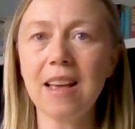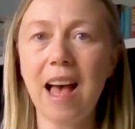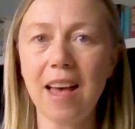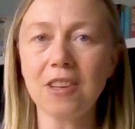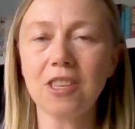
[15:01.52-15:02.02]

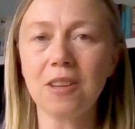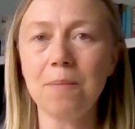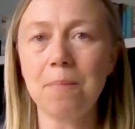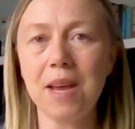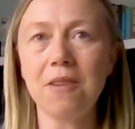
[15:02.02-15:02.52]
action,
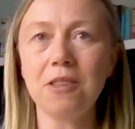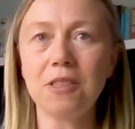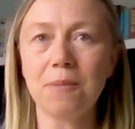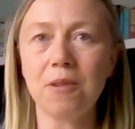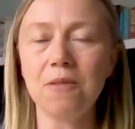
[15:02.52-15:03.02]
big or
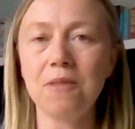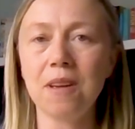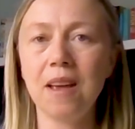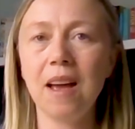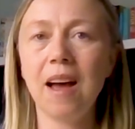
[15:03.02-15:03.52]
small,
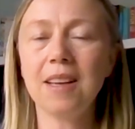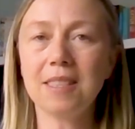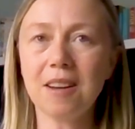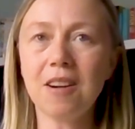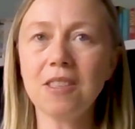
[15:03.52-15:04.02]
I
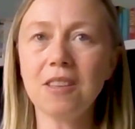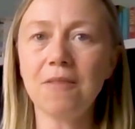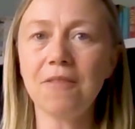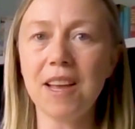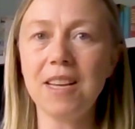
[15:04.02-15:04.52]
start to
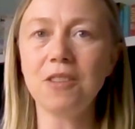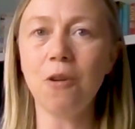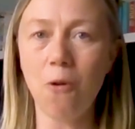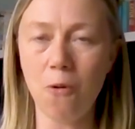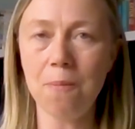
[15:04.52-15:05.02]
find
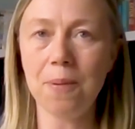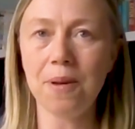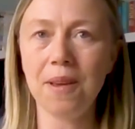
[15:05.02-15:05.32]
hope.